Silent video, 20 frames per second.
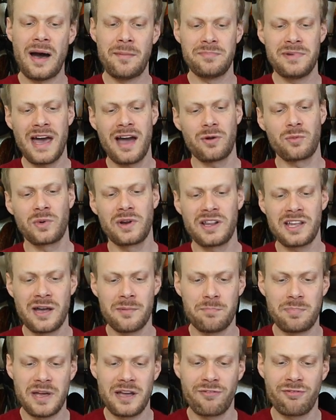I'm not
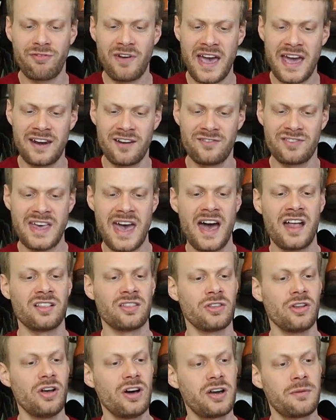really a big fan of
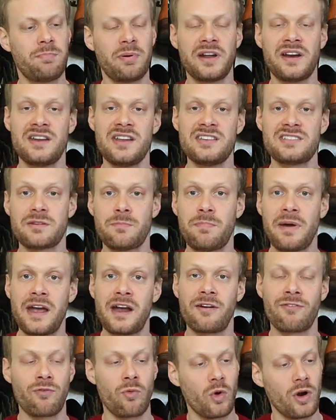that look, but it is a
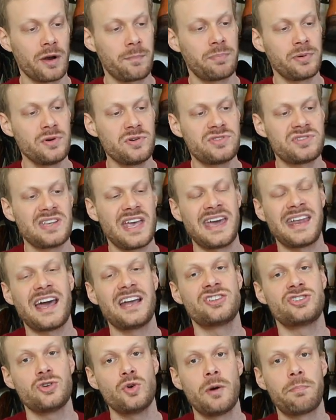pair of work boots and
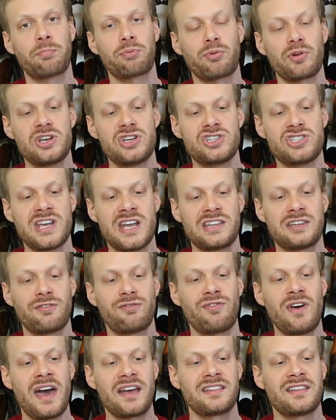I do appreciate
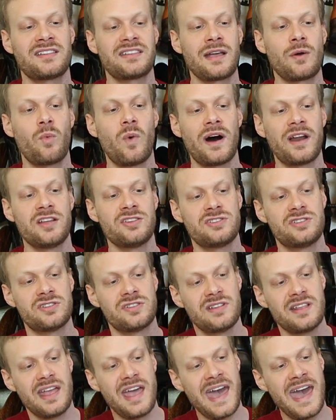the fact that they want to
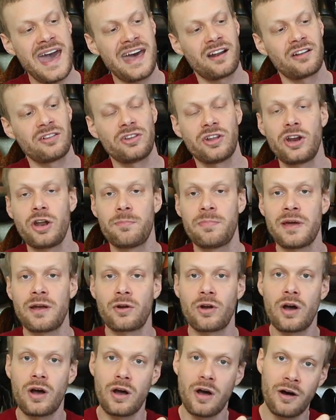add a little
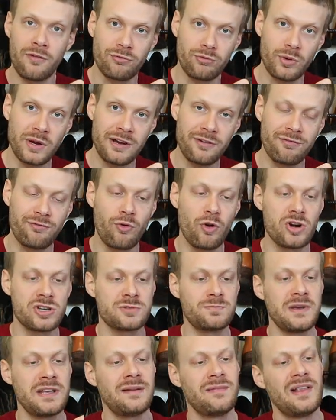bit of
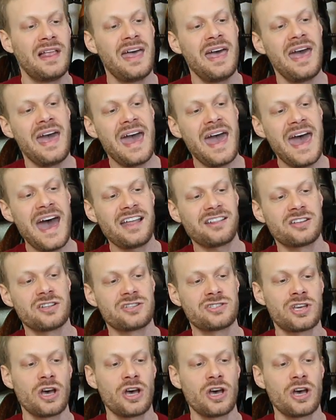reinforcement at the